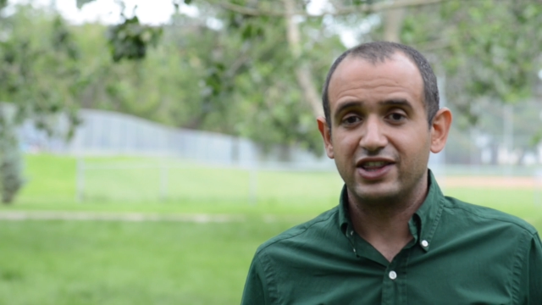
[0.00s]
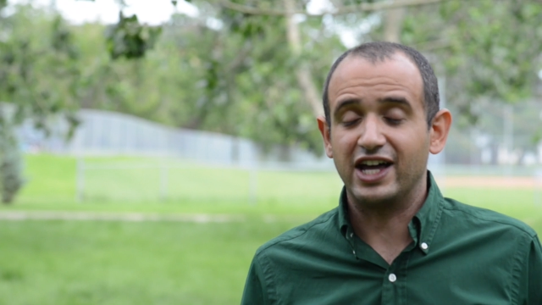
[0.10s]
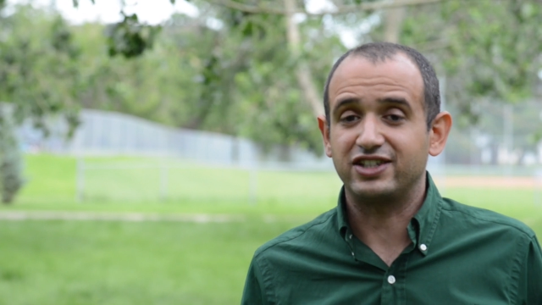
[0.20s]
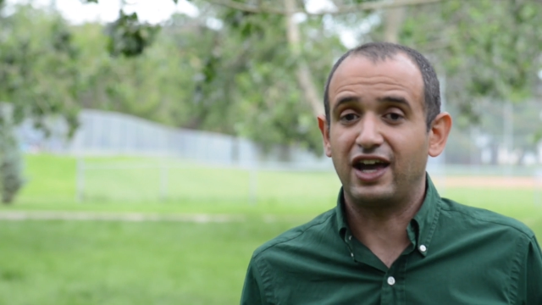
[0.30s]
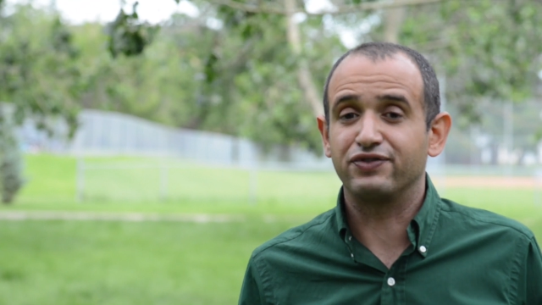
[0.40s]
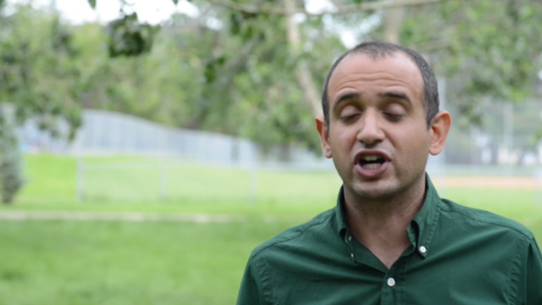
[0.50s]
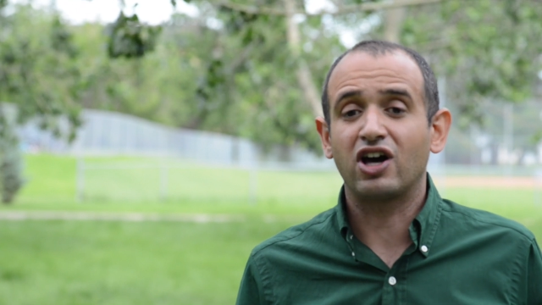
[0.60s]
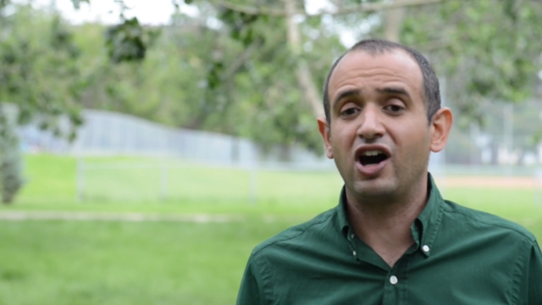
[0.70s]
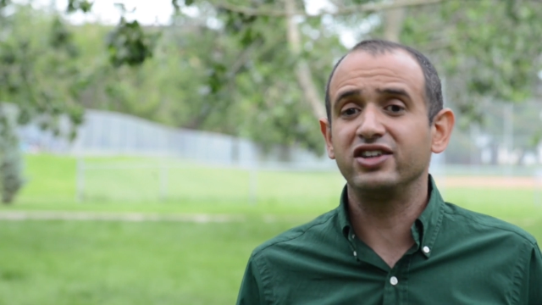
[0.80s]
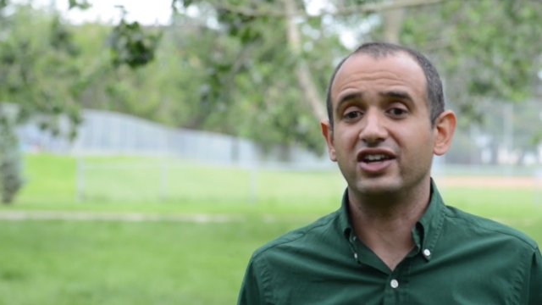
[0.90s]
that if the
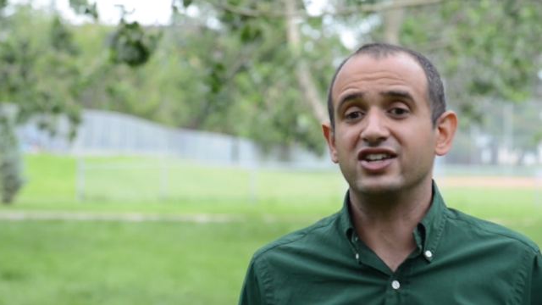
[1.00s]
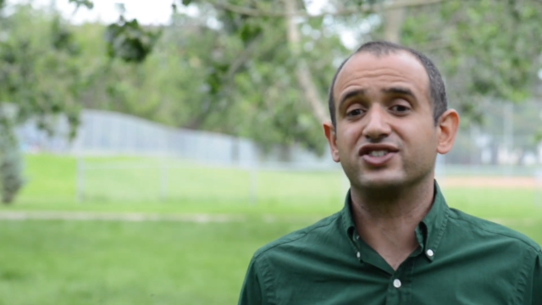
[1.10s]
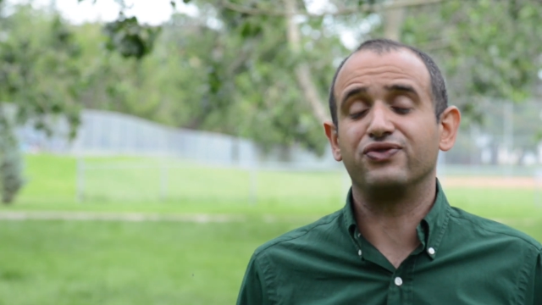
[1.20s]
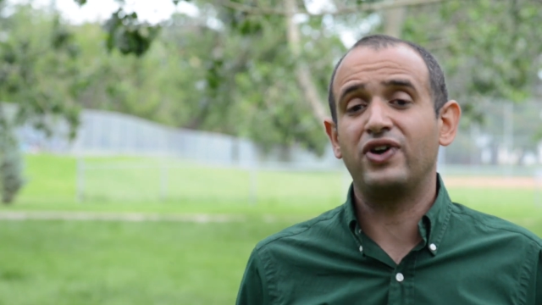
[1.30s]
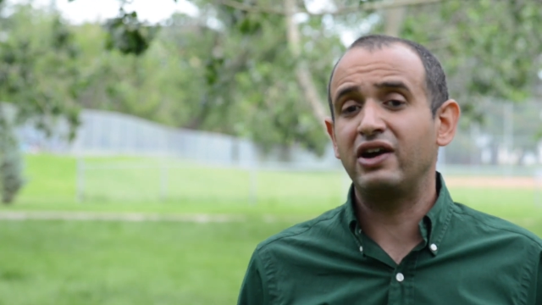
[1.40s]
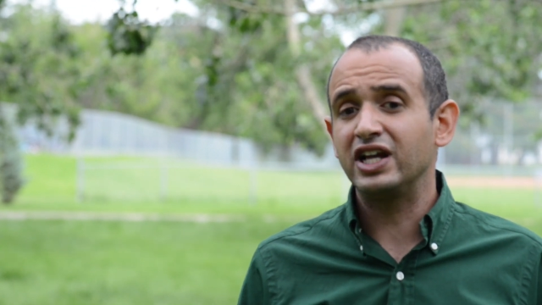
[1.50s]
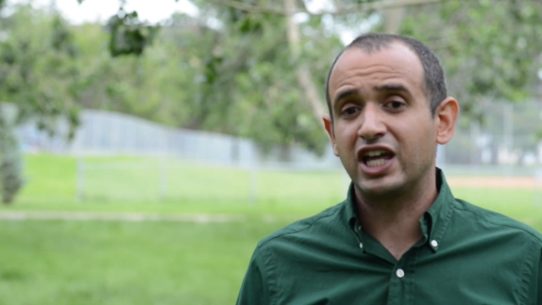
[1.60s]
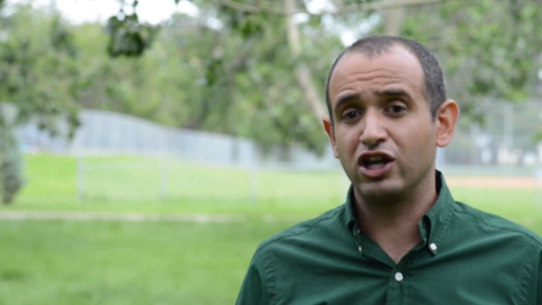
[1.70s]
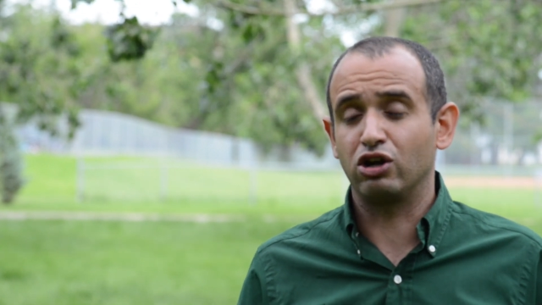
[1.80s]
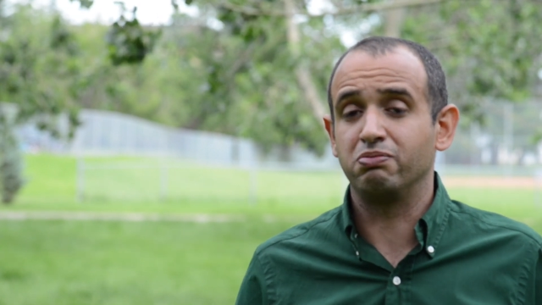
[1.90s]
client is very
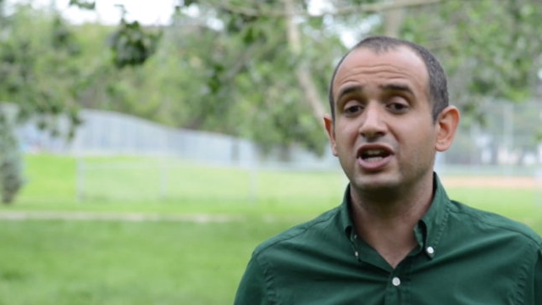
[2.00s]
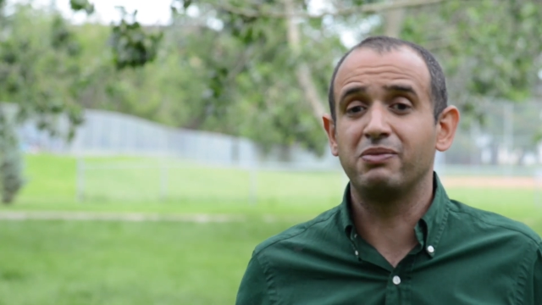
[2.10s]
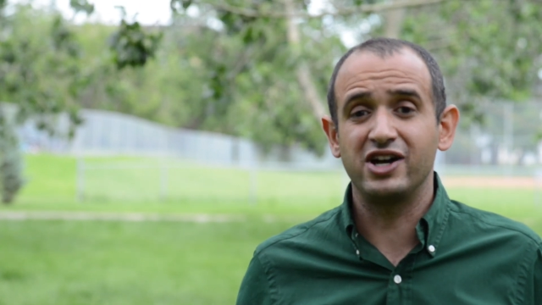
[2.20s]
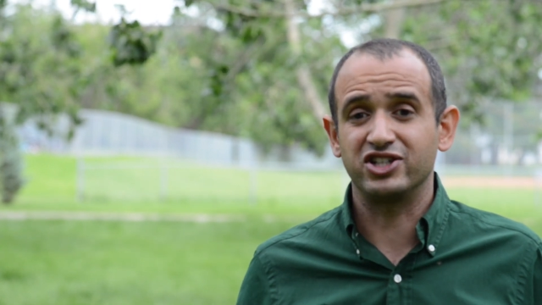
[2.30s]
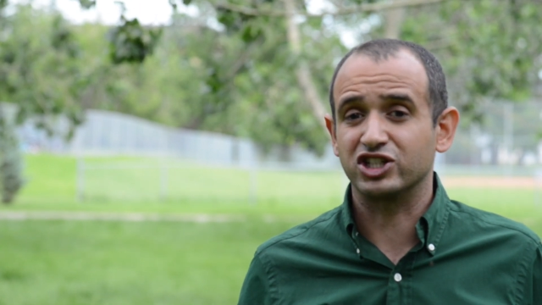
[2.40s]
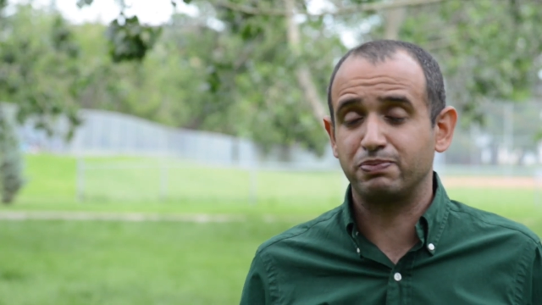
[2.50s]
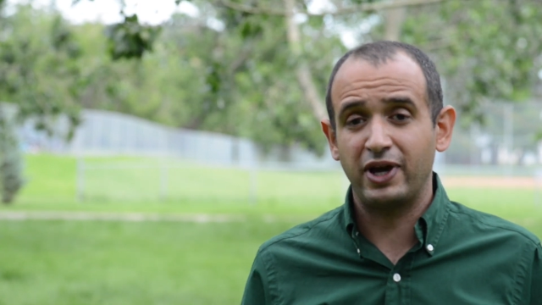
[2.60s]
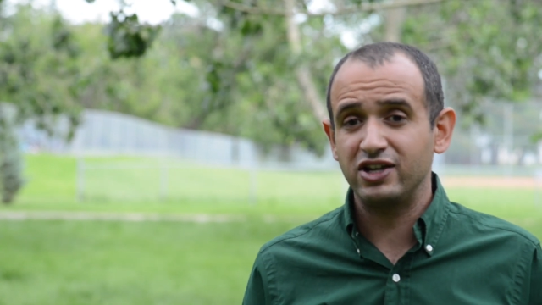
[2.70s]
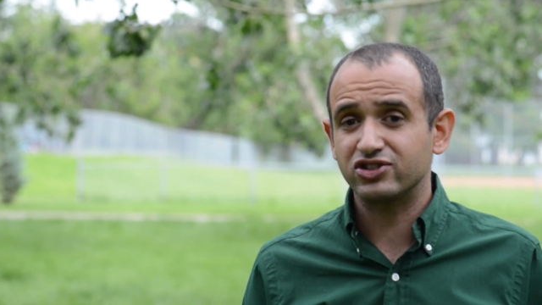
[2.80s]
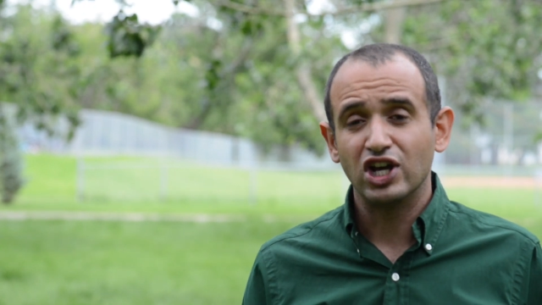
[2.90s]
keen on minimizing
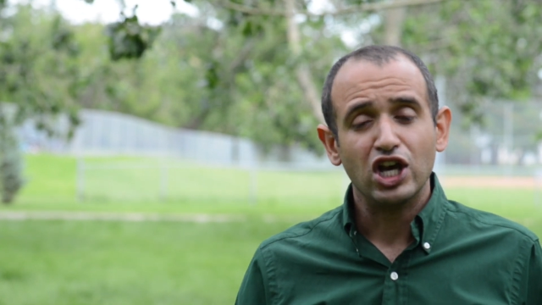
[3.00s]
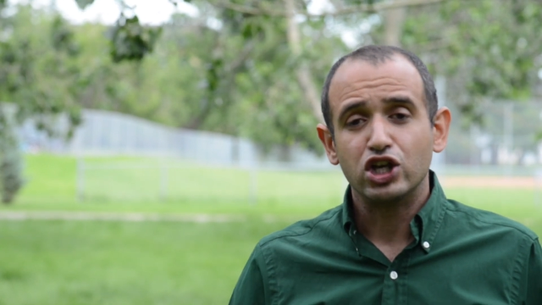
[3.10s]
space,